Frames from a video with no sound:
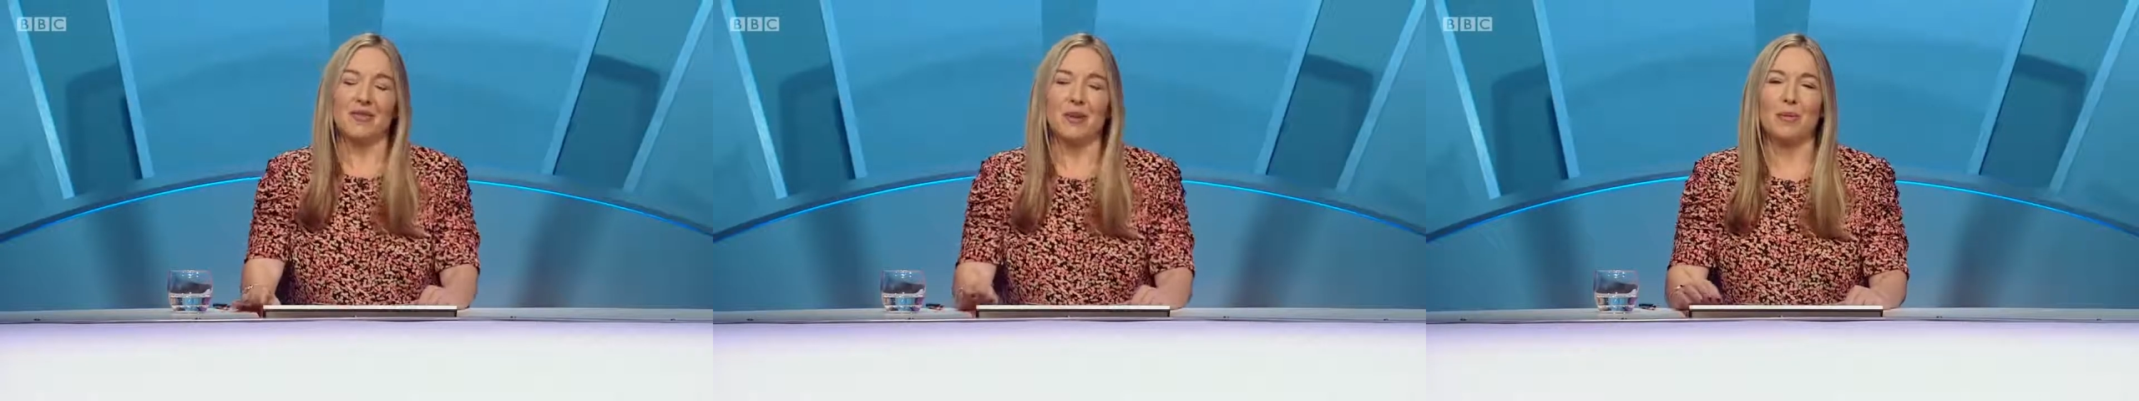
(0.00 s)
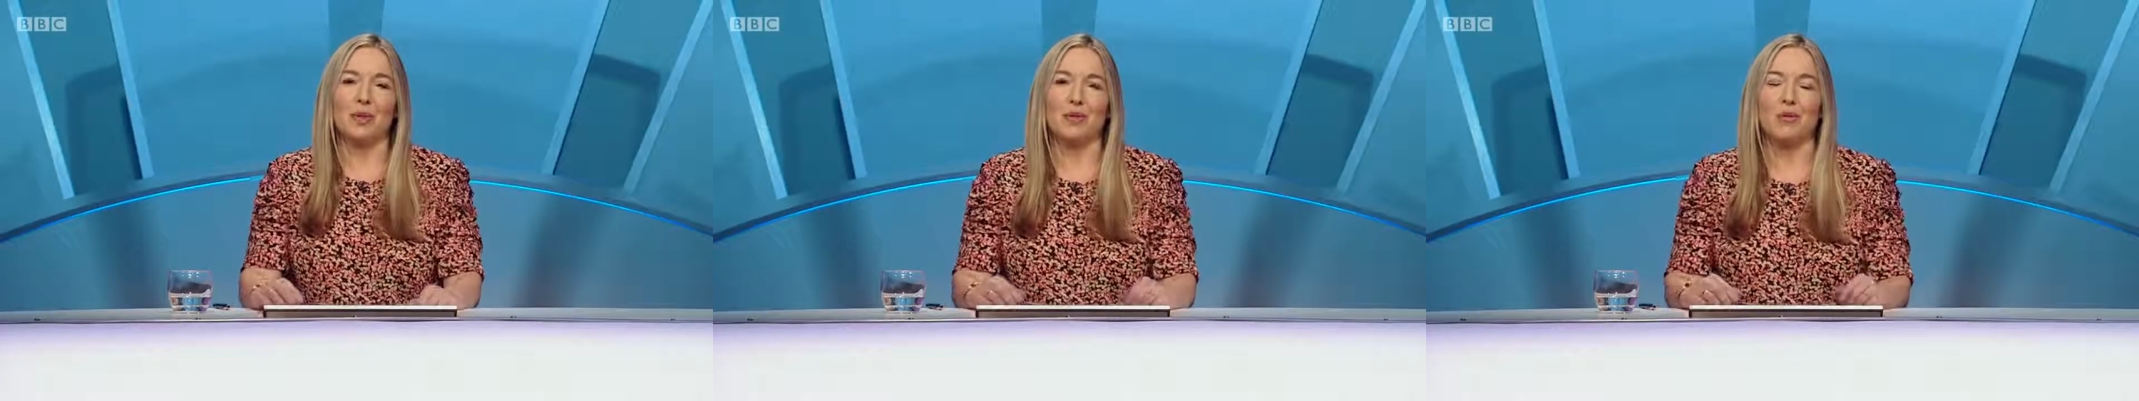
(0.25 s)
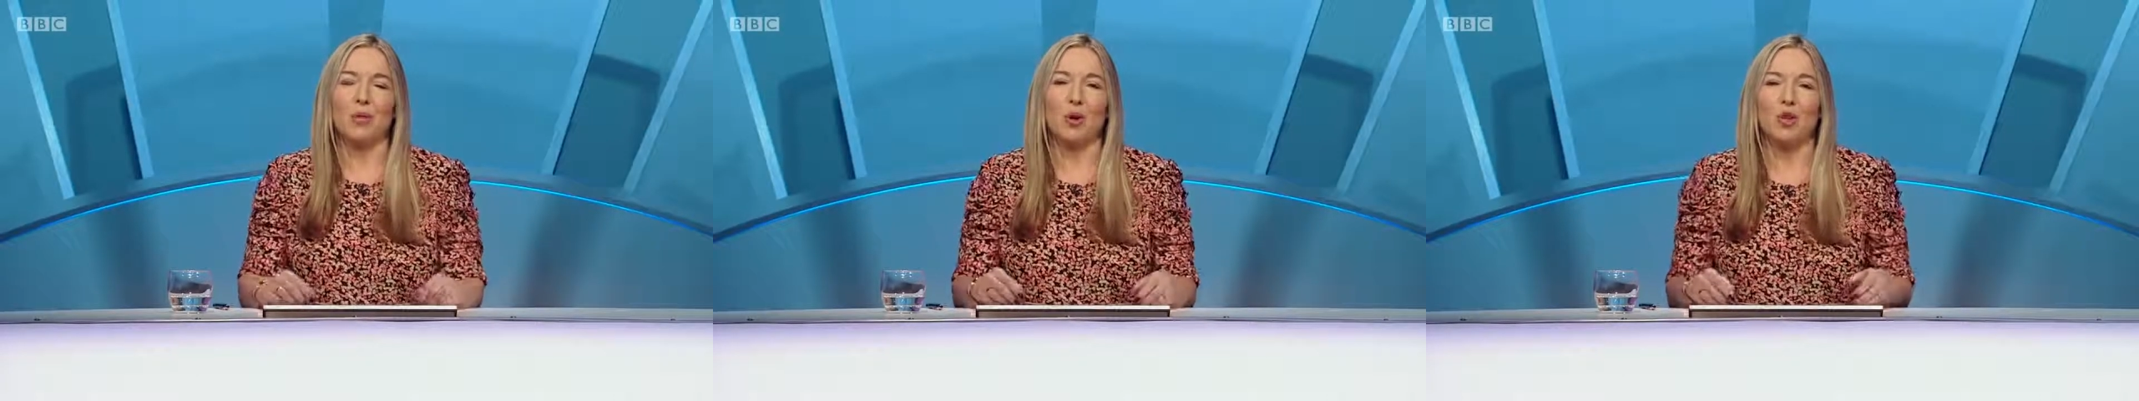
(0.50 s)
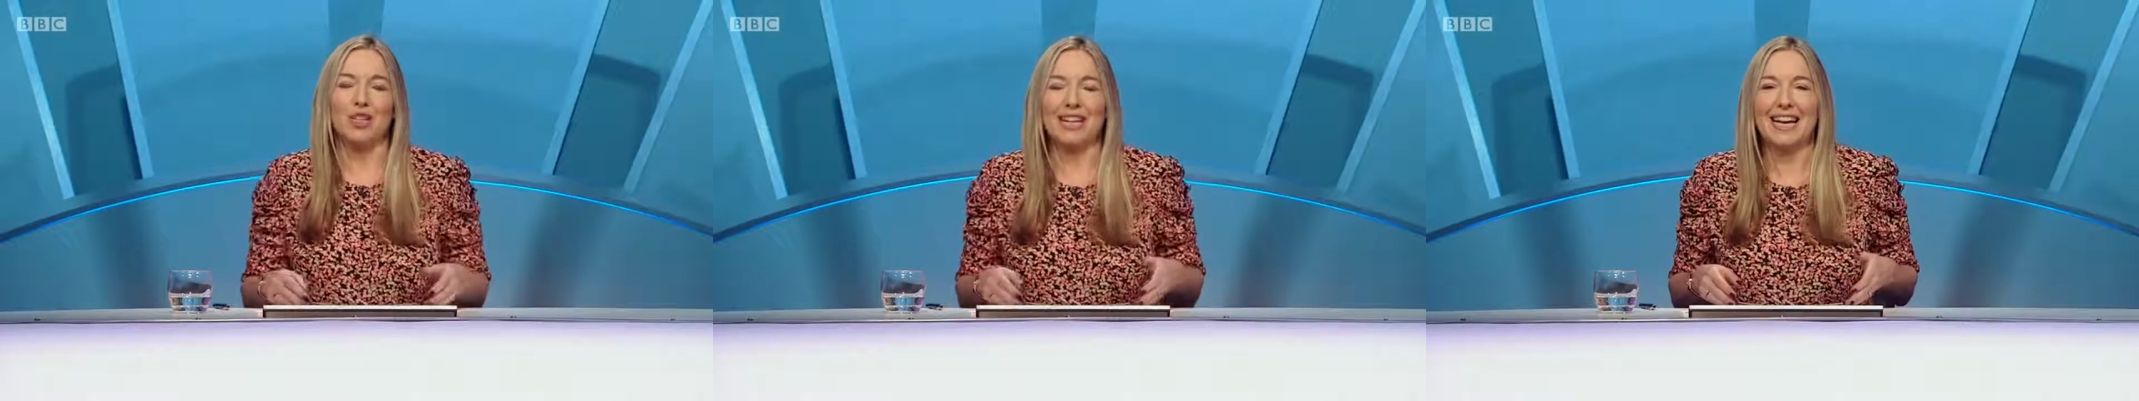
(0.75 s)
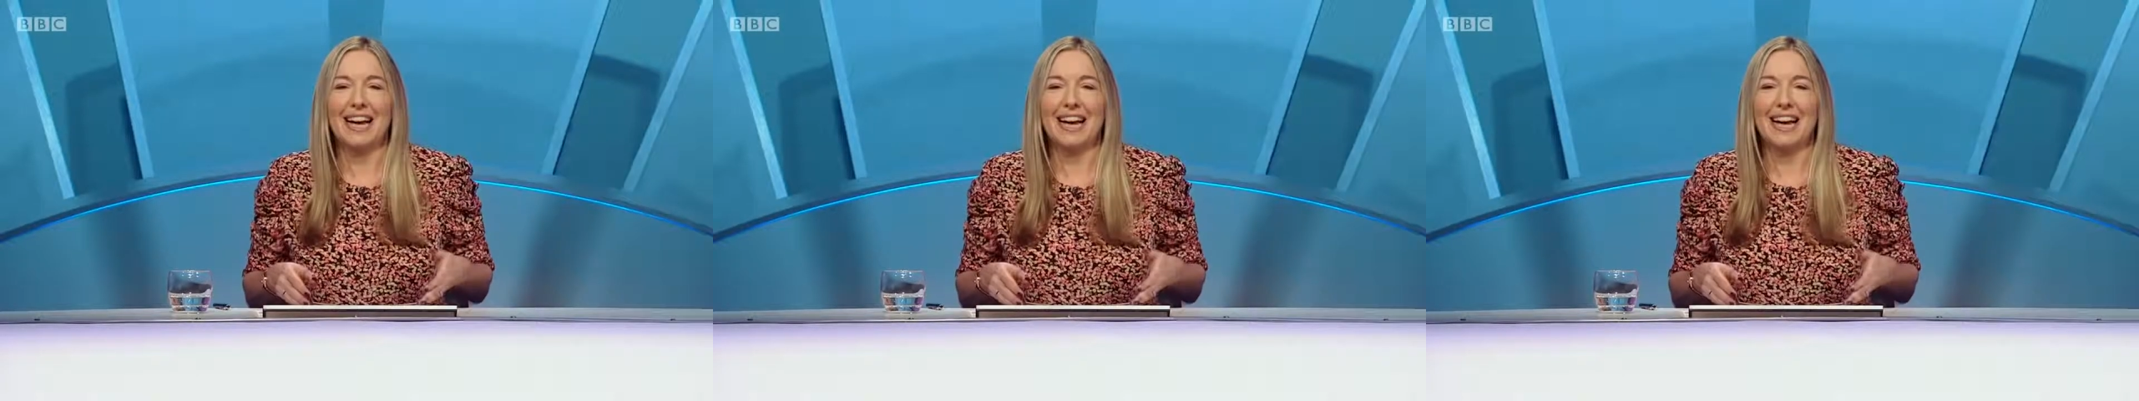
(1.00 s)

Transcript: very much for watching.